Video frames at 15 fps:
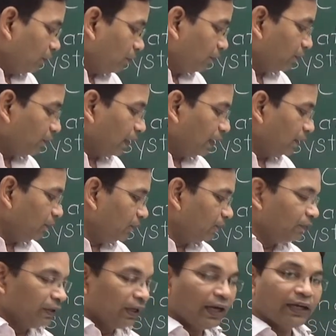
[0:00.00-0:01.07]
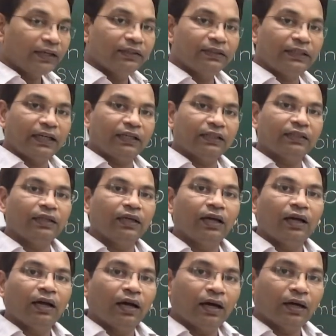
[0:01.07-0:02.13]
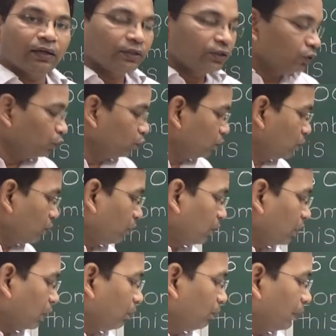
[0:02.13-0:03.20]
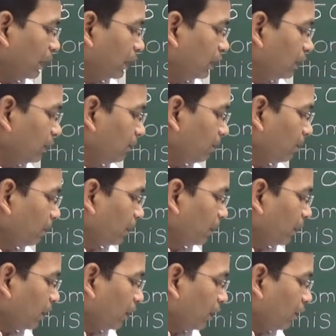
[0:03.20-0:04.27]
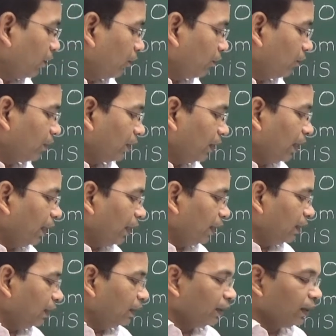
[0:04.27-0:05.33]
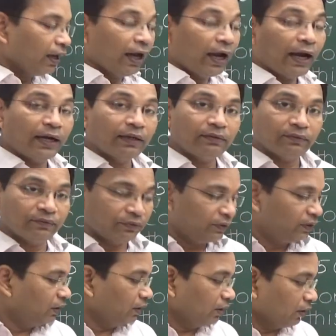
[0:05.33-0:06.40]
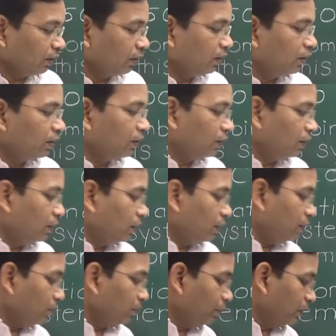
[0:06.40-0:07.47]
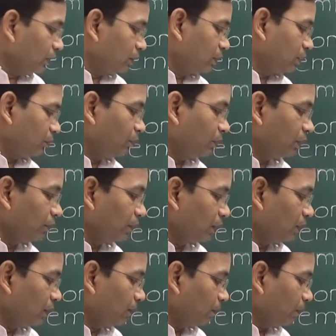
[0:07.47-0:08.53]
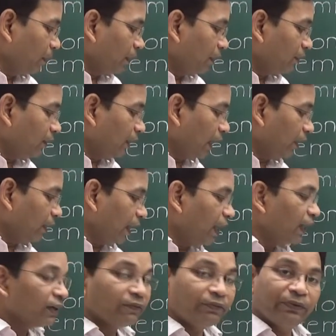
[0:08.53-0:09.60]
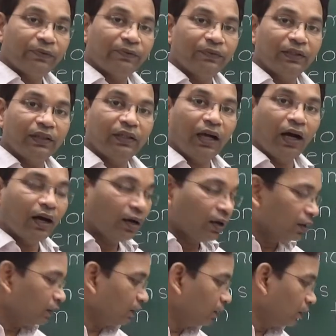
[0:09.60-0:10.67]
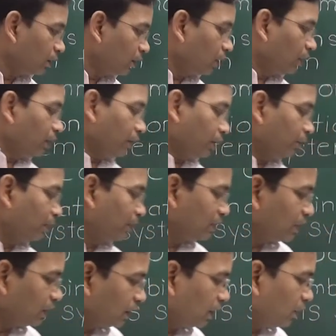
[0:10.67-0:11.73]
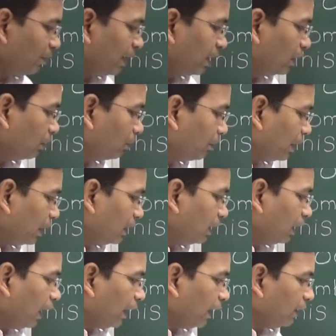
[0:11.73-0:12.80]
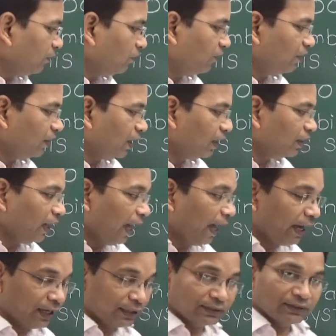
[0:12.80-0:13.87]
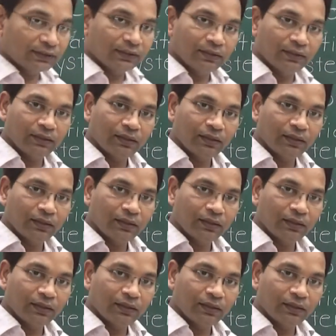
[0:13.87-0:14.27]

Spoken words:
5 and 10 are used for combining 1 I and V. Numbers between 10 and 50 are represented by combining I, V and X.